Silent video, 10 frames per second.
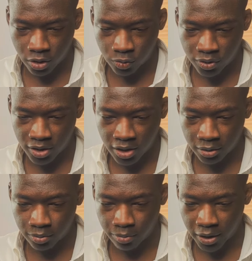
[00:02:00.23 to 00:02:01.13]
because we see
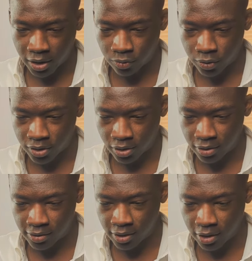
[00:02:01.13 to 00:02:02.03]
that the market was in
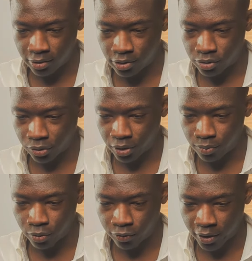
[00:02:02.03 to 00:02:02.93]
a seek and destroy
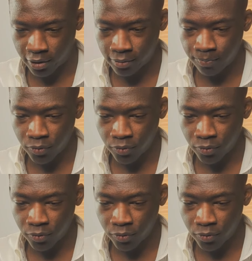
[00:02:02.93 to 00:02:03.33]
profile.